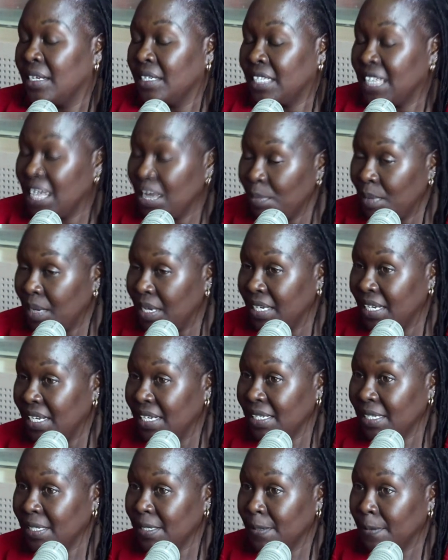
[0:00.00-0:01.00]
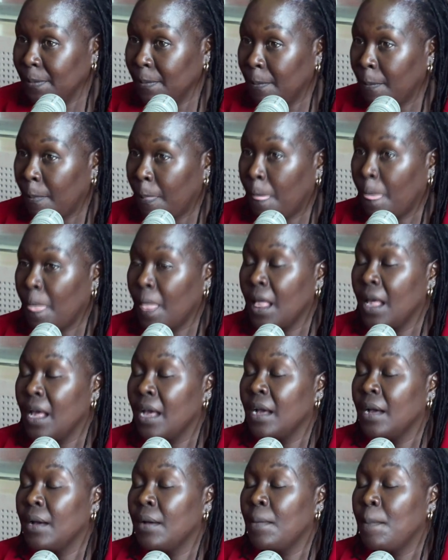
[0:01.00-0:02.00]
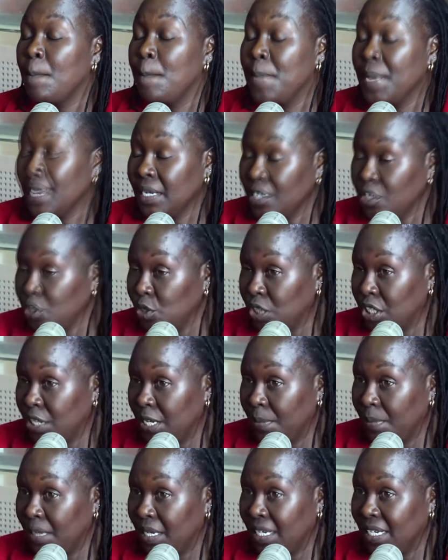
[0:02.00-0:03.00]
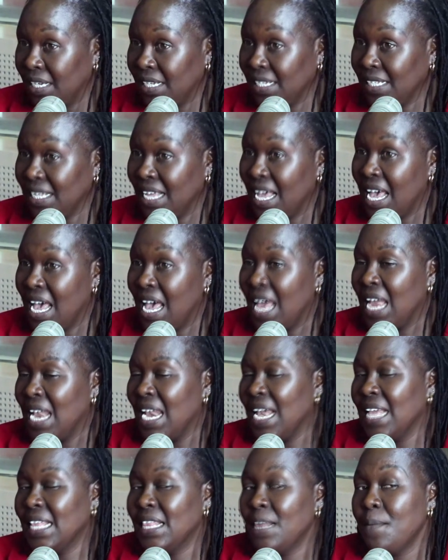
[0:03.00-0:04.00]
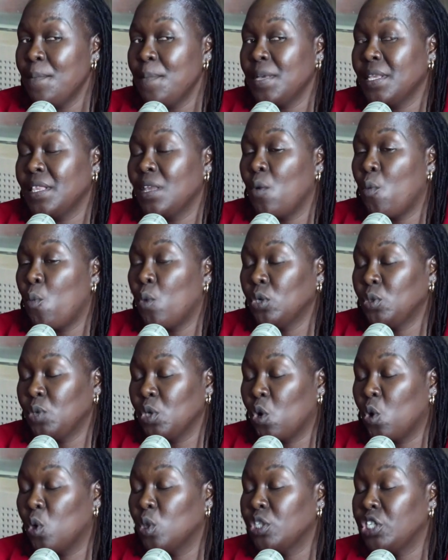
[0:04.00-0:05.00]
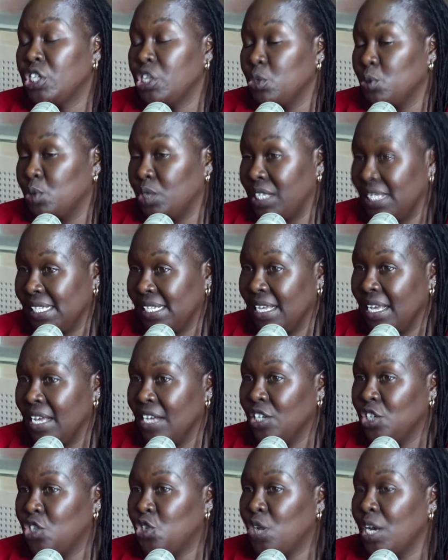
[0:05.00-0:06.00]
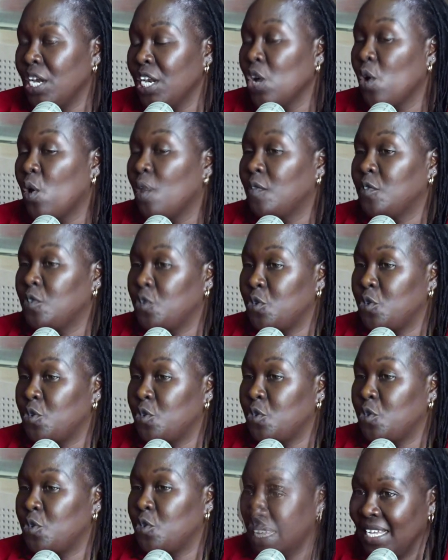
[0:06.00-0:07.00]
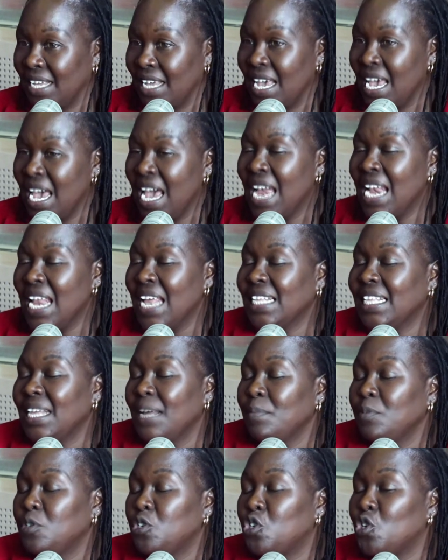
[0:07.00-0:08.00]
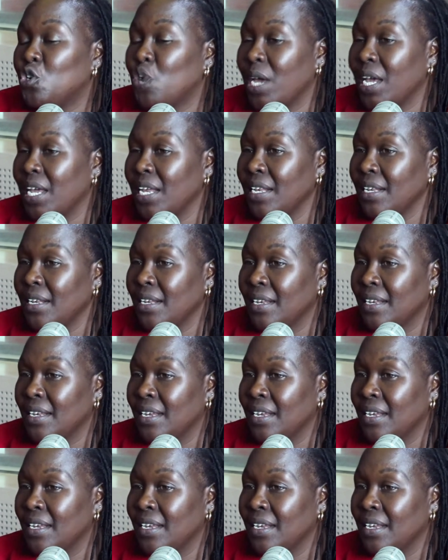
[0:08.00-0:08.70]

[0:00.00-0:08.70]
team leaders, build your team leaders, let them be the what we call TOTs, yes. training of trainers. Mm. Let them train